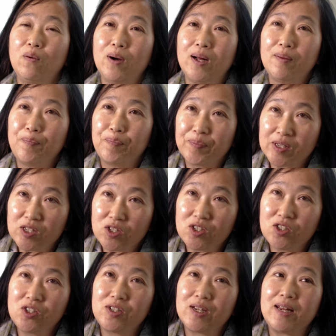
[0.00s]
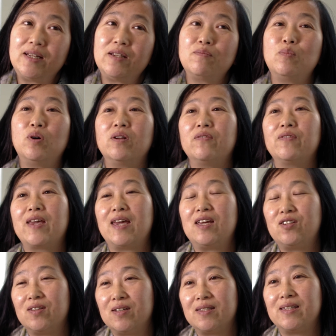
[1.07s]
Well, genetic
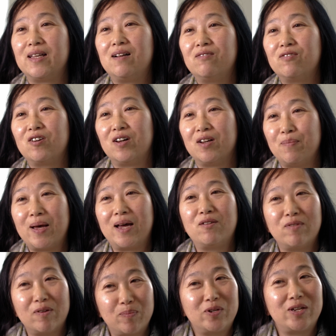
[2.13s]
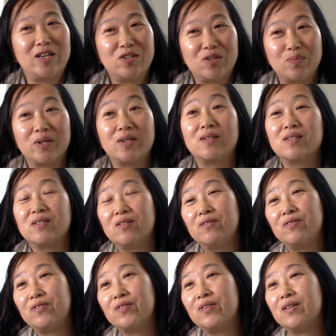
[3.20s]
modification itself got a bad reputation because
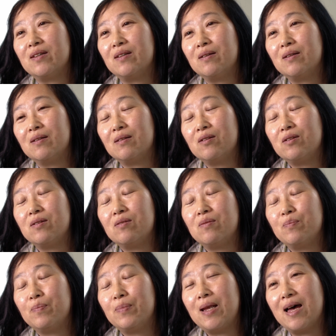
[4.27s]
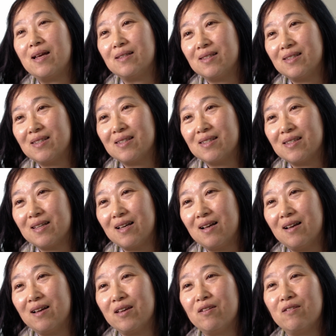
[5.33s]
of the plants.
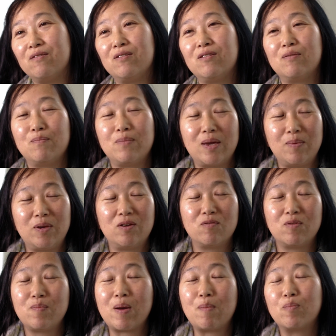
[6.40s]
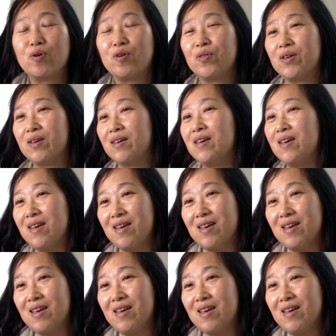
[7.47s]
Maybe you remember the